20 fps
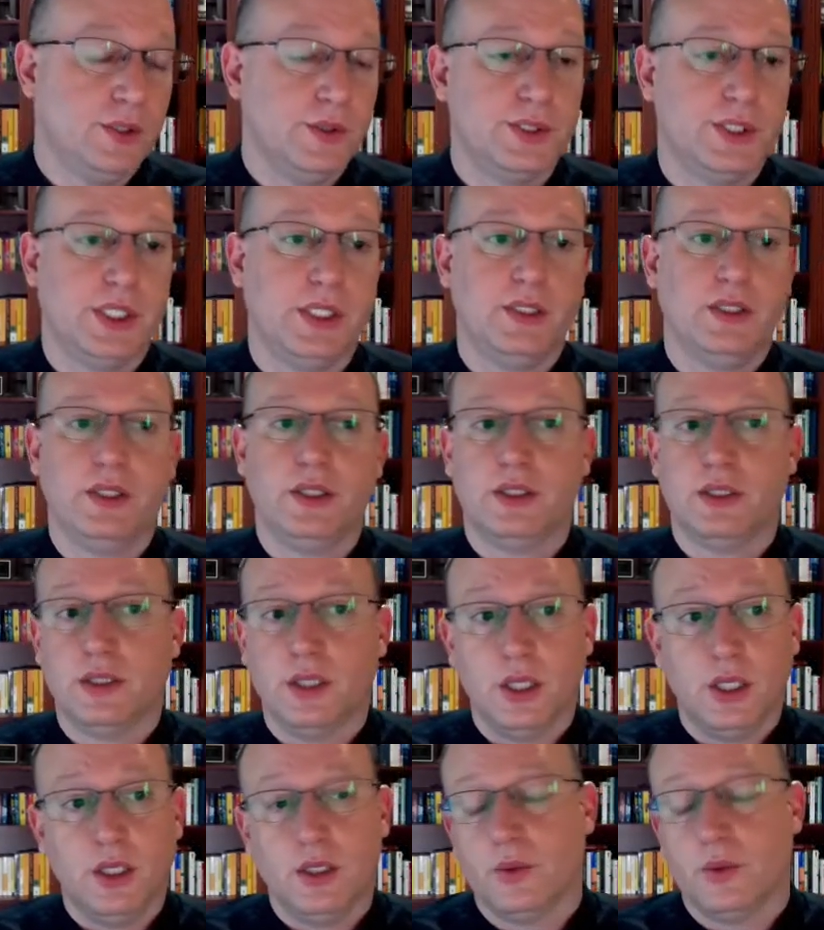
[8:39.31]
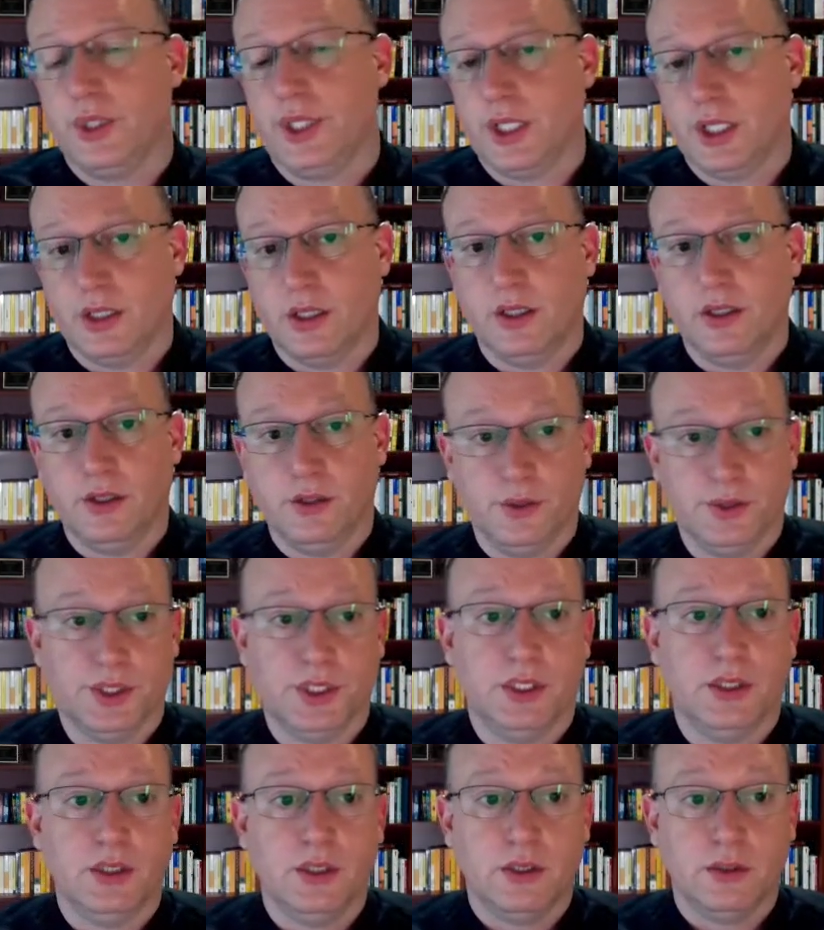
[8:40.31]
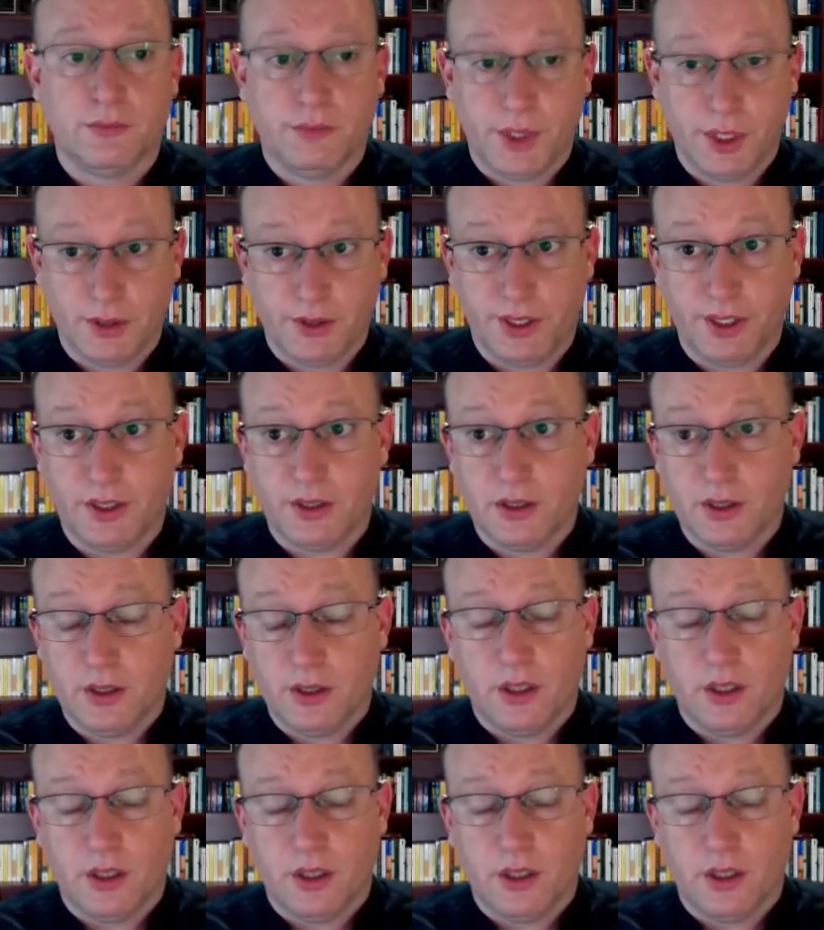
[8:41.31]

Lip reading: use that data, we cannot use it, period.